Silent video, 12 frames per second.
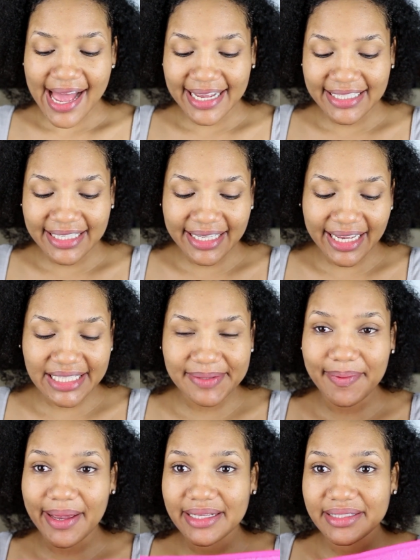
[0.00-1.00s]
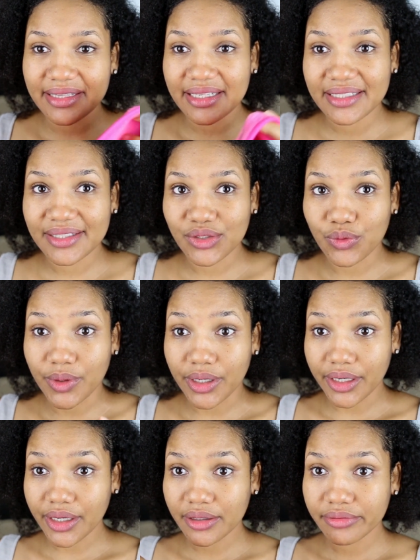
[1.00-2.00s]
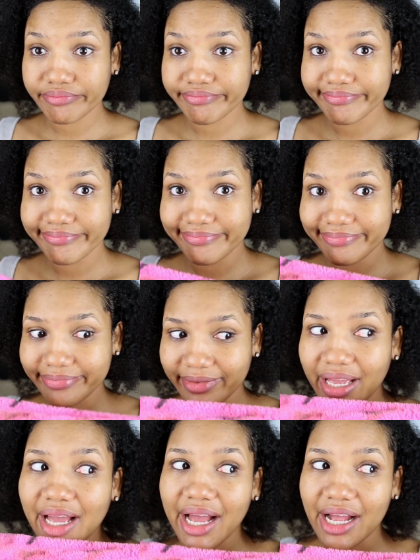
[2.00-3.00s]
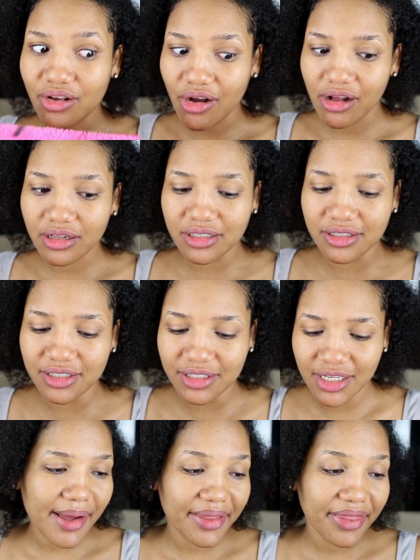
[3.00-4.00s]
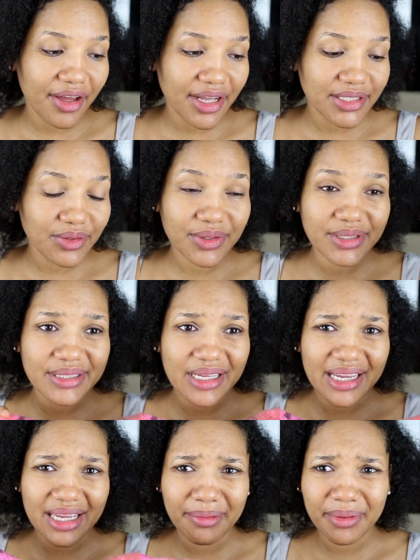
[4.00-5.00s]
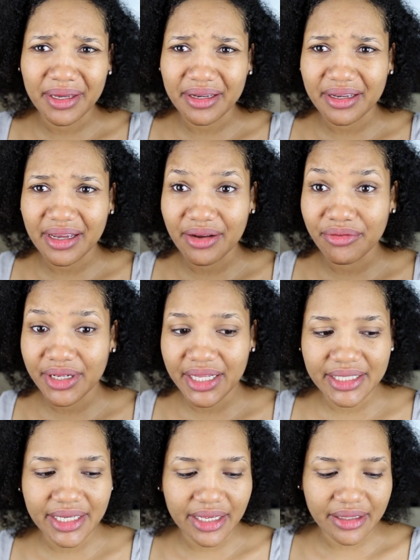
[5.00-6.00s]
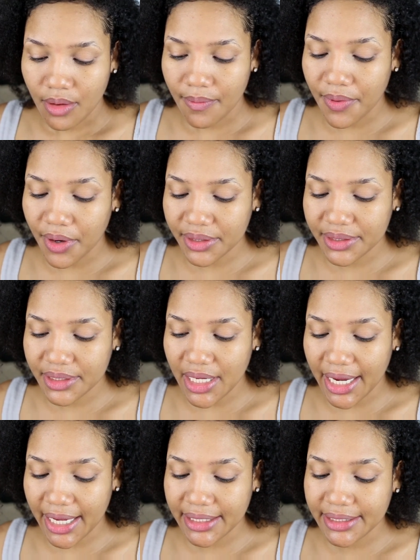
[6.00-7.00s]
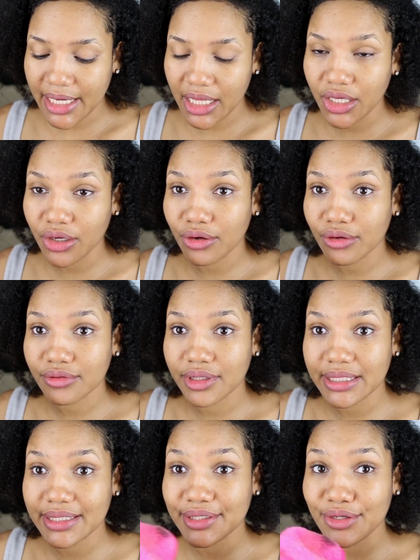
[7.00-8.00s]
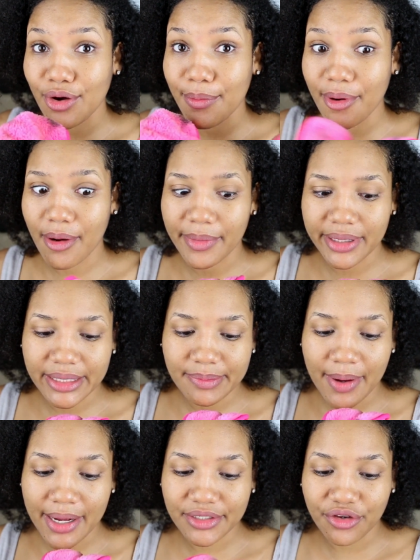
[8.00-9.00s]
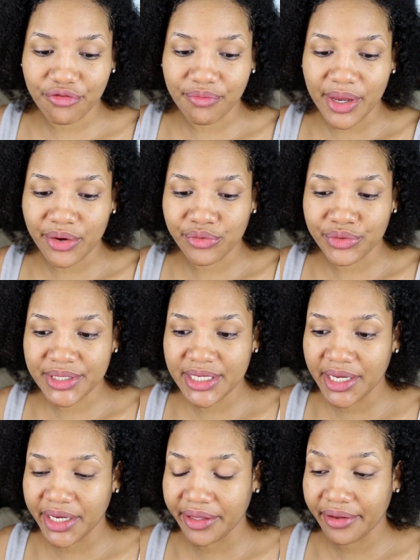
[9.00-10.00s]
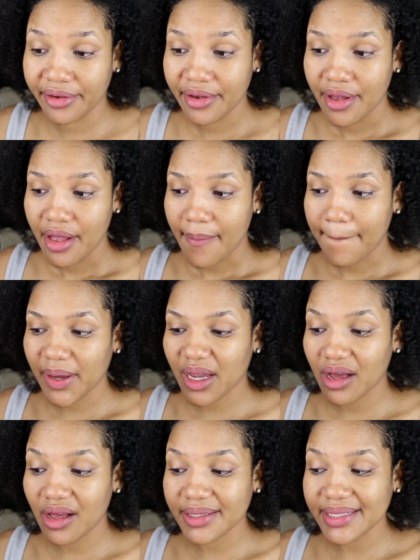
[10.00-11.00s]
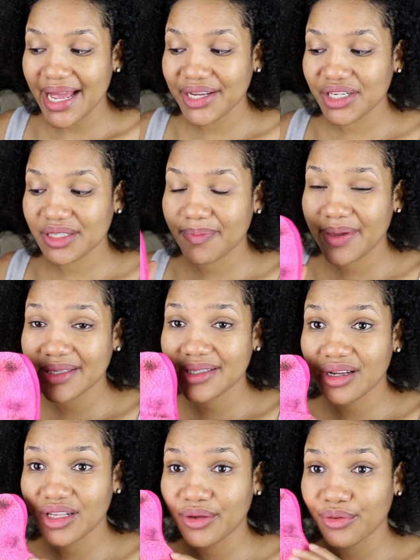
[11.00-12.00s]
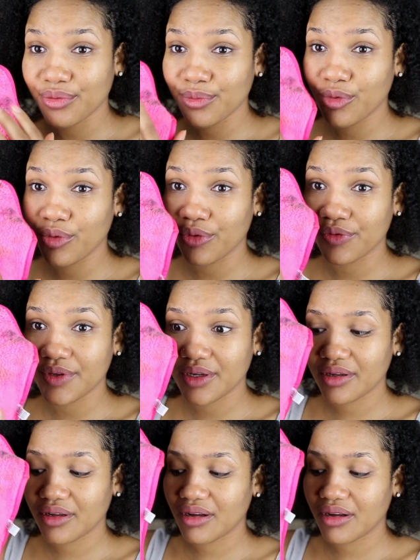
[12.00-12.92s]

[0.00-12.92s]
I didn't expect this to work at all. I thought it was a gimmick, I really did. But I can tell you, this is now a permanent part of my routine, because I just basically removed